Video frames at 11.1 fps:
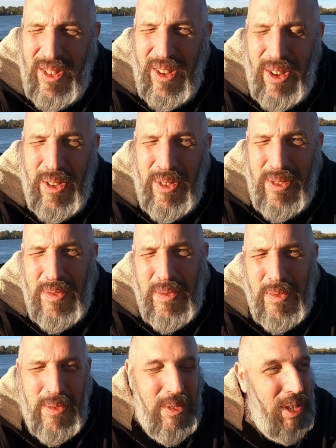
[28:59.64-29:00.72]
So,
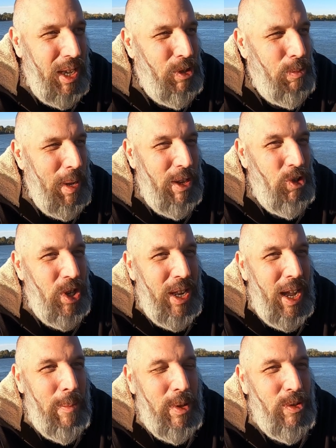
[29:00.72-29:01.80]
yes, bad shit
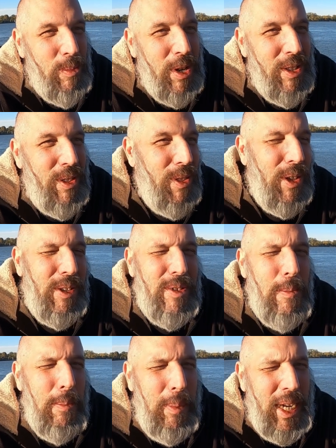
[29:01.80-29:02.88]
happens, but I think the
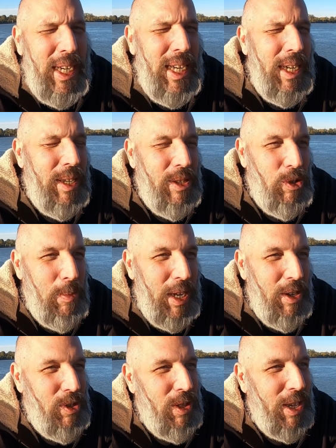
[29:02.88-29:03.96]
media has made
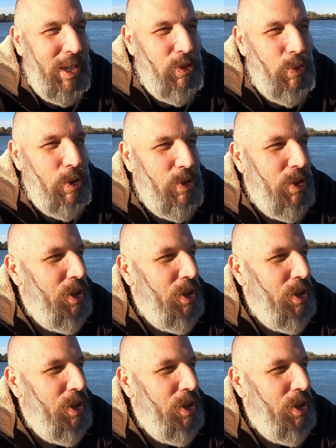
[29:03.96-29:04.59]
us think it's worse